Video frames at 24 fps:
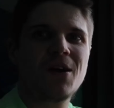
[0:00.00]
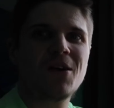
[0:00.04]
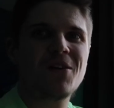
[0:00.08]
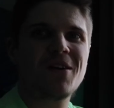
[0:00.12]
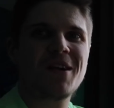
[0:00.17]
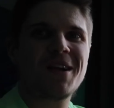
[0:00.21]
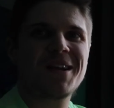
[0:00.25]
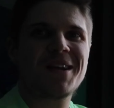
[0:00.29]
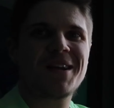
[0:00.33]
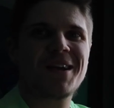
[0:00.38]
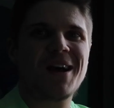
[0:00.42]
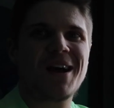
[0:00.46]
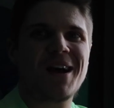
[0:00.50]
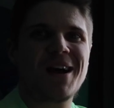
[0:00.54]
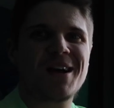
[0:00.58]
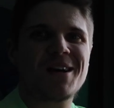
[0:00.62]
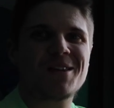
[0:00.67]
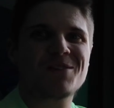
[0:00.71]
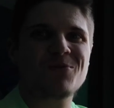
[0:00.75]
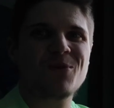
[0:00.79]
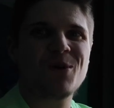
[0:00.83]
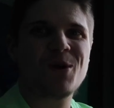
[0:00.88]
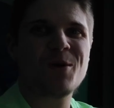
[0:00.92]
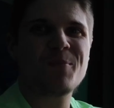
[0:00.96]
Alright
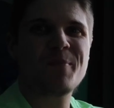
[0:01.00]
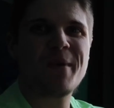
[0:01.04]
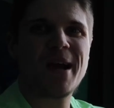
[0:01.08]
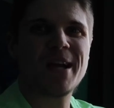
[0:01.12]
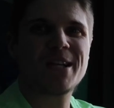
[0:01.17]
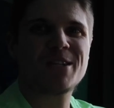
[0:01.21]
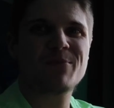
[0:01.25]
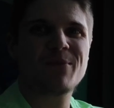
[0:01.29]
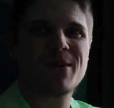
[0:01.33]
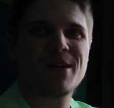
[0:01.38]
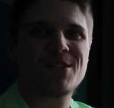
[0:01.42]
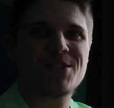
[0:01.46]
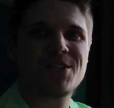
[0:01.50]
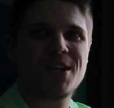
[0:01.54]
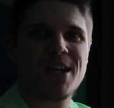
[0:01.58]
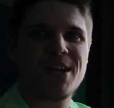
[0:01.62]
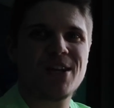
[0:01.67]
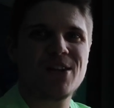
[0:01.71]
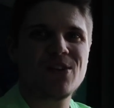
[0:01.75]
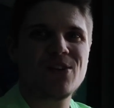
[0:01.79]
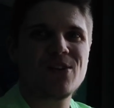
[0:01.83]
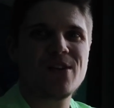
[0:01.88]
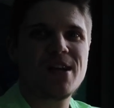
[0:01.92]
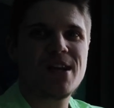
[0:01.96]
guys, welcome back to my
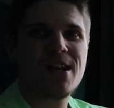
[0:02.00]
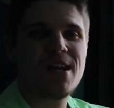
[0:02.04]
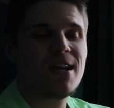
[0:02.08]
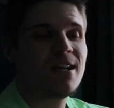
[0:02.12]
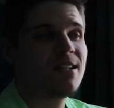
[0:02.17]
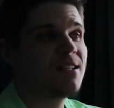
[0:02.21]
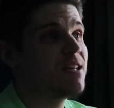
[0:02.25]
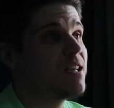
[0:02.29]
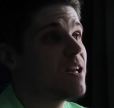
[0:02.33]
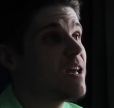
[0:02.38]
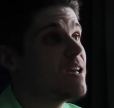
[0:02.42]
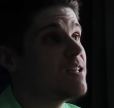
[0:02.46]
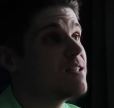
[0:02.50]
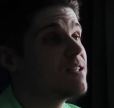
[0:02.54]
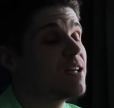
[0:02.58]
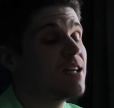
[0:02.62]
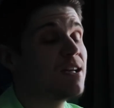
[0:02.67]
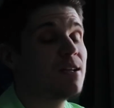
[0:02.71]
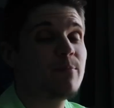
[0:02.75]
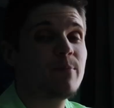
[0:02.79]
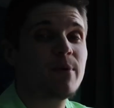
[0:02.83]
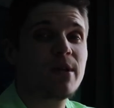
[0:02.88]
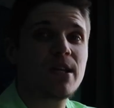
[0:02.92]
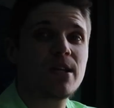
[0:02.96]
channel. Today's
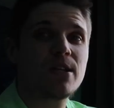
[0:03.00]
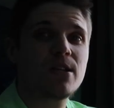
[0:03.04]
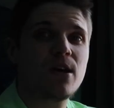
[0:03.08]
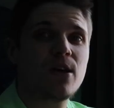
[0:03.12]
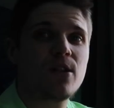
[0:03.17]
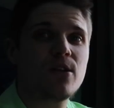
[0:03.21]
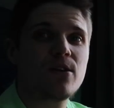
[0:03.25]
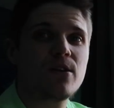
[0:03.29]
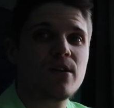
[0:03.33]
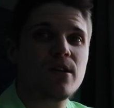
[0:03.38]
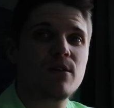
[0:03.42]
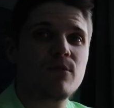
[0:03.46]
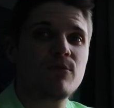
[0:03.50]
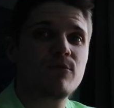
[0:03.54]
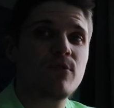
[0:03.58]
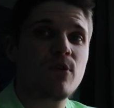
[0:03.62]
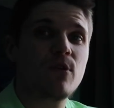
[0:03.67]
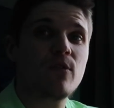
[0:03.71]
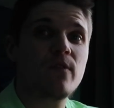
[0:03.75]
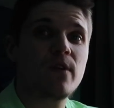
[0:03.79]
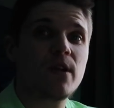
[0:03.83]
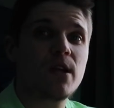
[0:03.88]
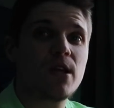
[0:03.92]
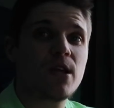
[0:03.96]
going to be another
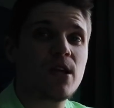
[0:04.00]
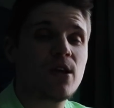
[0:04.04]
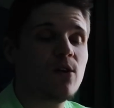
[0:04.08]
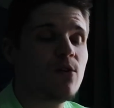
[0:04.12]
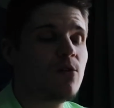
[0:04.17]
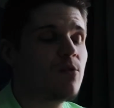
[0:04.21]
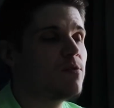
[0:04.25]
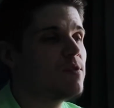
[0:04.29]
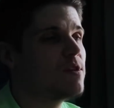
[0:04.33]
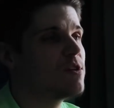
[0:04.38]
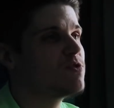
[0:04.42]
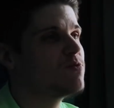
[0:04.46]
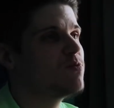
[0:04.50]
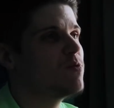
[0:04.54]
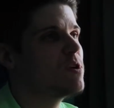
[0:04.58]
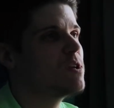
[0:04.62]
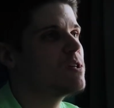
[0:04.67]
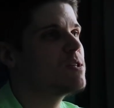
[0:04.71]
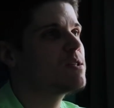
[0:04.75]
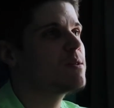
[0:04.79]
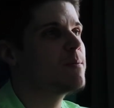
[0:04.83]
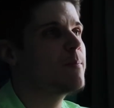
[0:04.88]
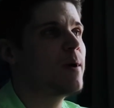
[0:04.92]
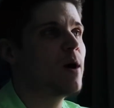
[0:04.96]
info video. This one
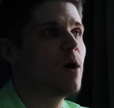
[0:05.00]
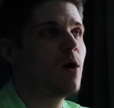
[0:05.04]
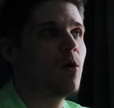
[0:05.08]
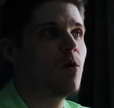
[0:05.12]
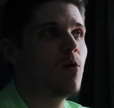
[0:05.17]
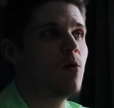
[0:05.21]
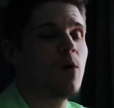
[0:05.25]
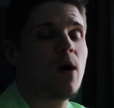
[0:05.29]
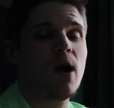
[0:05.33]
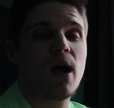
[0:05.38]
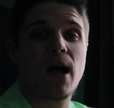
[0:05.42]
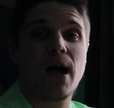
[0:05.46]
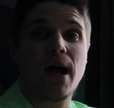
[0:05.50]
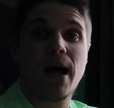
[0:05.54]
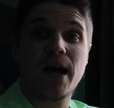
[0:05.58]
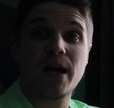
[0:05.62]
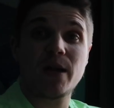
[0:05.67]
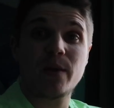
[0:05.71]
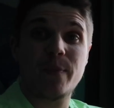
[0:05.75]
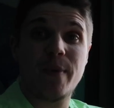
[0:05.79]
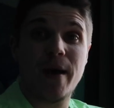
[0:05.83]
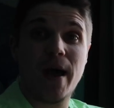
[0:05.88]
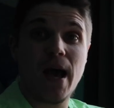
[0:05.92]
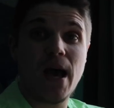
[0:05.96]
is about uh,
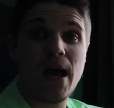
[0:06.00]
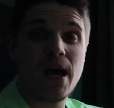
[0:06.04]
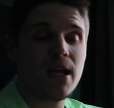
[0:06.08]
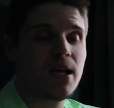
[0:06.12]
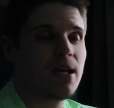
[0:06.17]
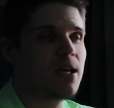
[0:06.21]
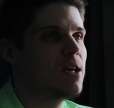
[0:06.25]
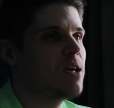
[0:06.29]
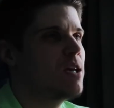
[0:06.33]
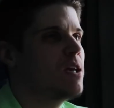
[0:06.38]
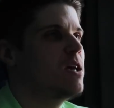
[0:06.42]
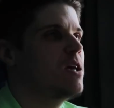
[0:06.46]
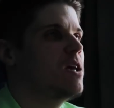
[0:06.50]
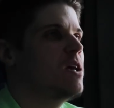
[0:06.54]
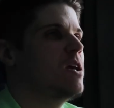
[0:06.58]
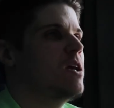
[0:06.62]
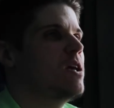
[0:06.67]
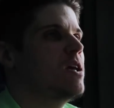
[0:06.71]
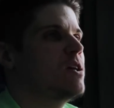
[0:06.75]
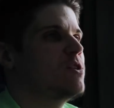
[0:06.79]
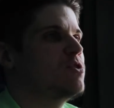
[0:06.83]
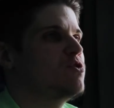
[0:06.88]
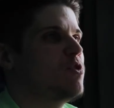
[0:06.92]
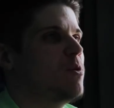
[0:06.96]
how to pack.
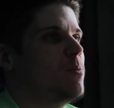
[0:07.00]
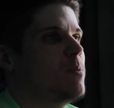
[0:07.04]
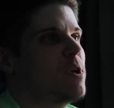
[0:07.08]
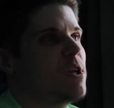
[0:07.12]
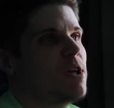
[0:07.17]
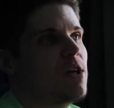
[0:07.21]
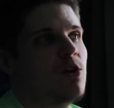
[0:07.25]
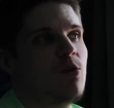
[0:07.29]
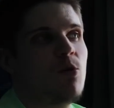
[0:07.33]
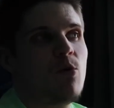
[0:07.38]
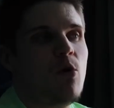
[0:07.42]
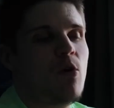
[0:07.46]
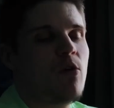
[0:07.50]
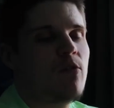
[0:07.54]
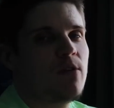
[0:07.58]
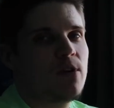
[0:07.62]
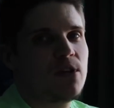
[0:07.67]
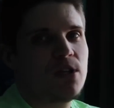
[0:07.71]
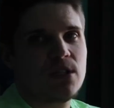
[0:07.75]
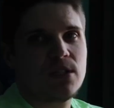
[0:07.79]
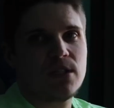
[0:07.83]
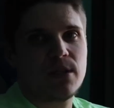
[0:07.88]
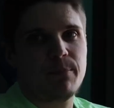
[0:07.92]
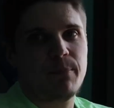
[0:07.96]
So I'm going to go
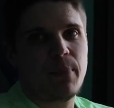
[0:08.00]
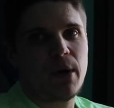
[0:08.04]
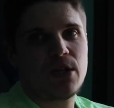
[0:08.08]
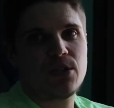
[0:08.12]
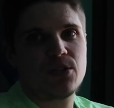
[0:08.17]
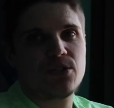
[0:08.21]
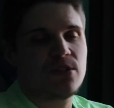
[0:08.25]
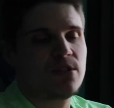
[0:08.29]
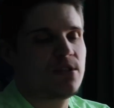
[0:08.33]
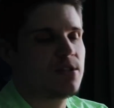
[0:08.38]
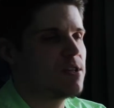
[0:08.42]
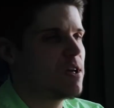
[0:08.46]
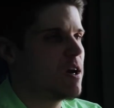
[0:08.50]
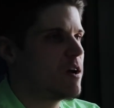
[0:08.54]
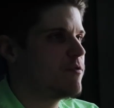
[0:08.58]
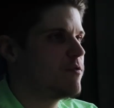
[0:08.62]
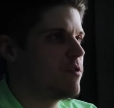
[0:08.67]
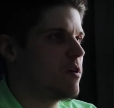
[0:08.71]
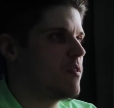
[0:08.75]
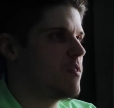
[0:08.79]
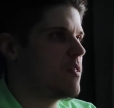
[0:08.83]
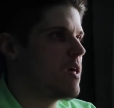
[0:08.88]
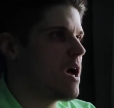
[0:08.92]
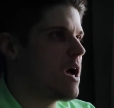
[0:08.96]
over just a bunch of
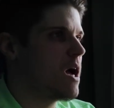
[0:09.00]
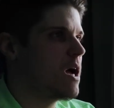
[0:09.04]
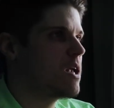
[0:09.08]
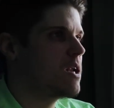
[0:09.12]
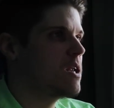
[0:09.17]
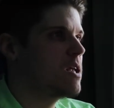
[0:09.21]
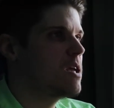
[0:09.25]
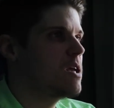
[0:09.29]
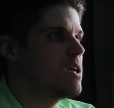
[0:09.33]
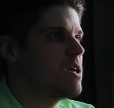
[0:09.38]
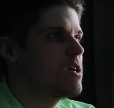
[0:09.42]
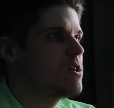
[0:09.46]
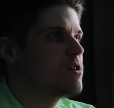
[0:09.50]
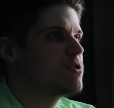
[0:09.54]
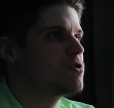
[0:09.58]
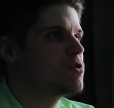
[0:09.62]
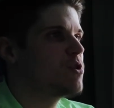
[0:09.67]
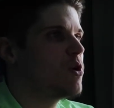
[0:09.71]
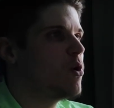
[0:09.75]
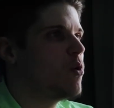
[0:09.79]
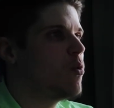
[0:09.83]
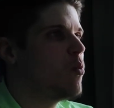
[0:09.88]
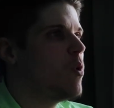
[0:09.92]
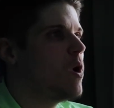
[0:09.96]
stuff on that.
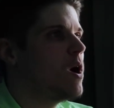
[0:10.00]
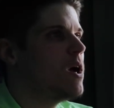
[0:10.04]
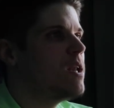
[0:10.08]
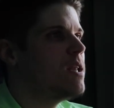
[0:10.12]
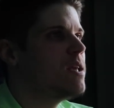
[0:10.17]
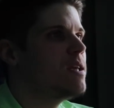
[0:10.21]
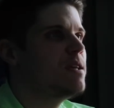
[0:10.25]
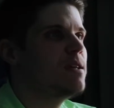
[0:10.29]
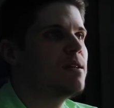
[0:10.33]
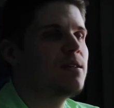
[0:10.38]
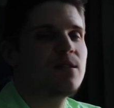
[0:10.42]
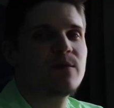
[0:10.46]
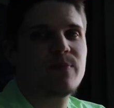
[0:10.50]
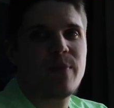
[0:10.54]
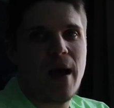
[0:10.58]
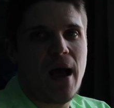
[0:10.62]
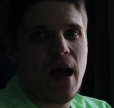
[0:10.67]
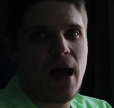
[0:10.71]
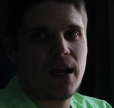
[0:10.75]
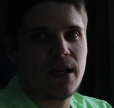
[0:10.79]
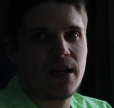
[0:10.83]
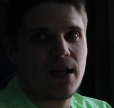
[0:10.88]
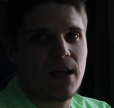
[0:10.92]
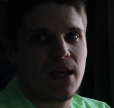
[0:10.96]
So what is
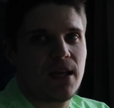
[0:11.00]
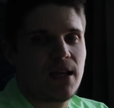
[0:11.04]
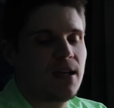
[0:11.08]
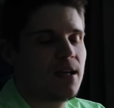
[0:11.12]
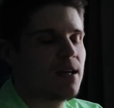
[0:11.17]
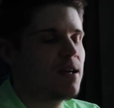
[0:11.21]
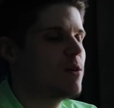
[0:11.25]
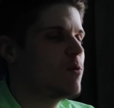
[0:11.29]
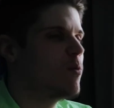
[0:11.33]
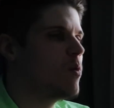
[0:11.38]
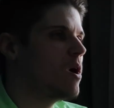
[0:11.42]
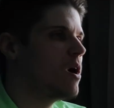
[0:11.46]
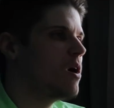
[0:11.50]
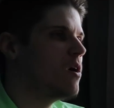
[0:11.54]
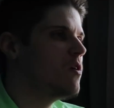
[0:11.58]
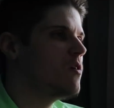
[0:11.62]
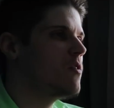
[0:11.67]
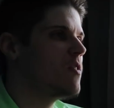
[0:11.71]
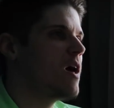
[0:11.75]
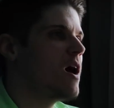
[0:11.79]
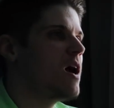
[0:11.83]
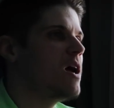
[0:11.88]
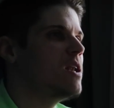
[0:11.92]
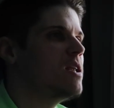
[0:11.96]
packing?
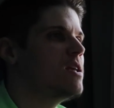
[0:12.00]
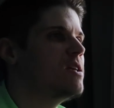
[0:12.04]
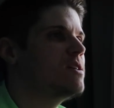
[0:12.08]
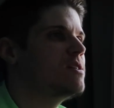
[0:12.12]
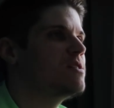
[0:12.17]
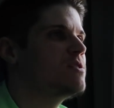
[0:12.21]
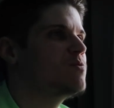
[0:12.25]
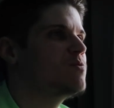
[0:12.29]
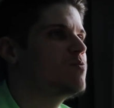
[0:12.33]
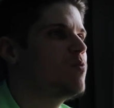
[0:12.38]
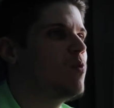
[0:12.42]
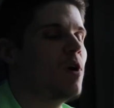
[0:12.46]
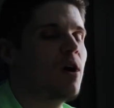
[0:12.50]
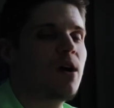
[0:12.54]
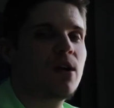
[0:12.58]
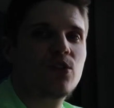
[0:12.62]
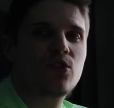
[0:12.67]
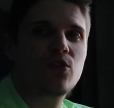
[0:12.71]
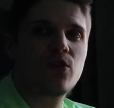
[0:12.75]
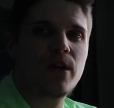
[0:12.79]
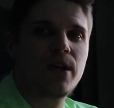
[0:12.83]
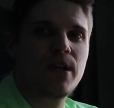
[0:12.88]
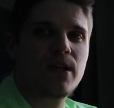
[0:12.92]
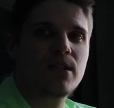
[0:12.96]
Well, that is what
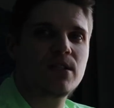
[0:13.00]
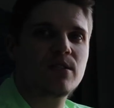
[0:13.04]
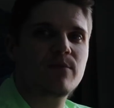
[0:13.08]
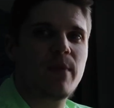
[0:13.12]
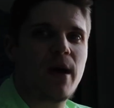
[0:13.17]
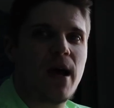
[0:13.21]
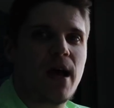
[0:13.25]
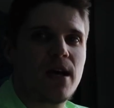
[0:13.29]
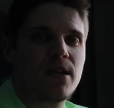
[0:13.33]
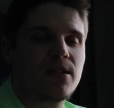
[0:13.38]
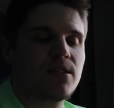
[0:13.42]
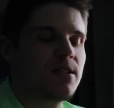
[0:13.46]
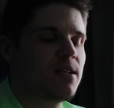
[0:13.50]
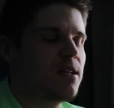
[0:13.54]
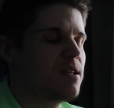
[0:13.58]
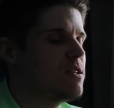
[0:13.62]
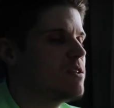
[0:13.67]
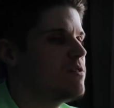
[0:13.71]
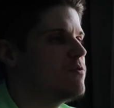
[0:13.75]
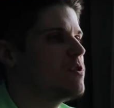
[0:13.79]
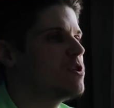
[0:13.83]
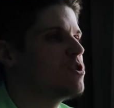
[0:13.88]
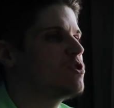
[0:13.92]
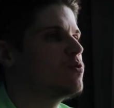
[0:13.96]
trans mask
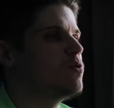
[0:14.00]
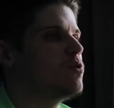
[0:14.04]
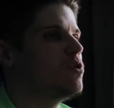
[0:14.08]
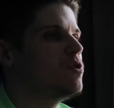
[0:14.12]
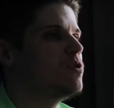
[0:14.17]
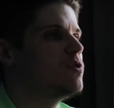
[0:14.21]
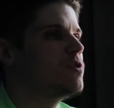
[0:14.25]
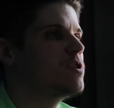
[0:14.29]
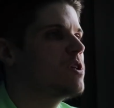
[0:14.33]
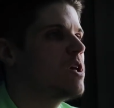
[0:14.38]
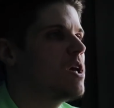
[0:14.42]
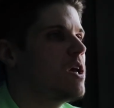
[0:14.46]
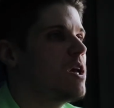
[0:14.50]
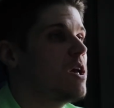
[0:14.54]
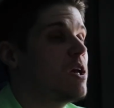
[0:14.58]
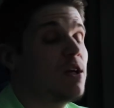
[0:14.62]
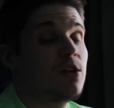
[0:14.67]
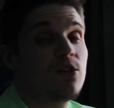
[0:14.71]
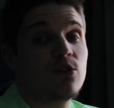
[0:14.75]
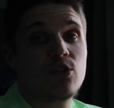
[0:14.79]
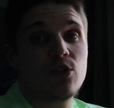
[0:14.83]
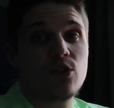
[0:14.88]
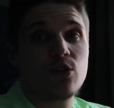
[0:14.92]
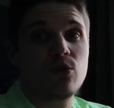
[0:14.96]
individuals
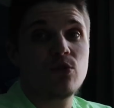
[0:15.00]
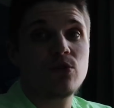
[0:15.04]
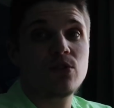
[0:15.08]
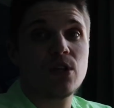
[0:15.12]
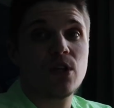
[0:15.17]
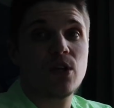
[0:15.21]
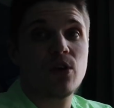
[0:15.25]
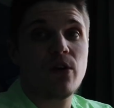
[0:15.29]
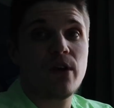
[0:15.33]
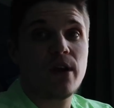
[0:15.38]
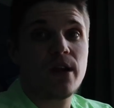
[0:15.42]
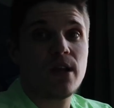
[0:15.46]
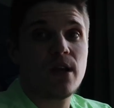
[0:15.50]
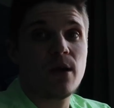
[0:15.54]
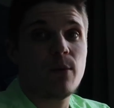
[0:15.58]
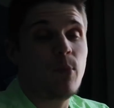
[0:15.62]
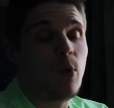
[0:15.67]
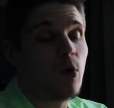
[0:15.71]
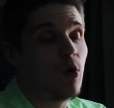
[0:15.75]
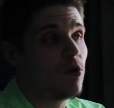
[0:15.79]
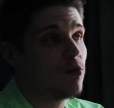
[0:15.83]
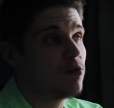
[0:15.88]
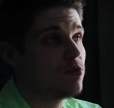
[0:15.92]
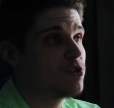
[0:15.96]
do to create a
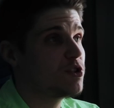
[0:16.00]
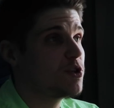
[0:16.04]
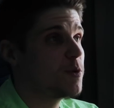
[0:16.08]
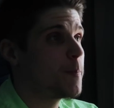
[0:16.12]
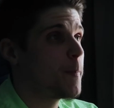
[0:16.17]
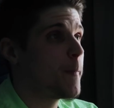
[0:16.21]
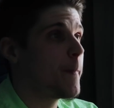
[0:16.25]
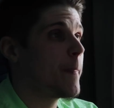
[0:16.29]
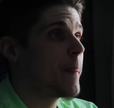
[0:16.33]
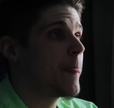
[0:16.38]
bulge.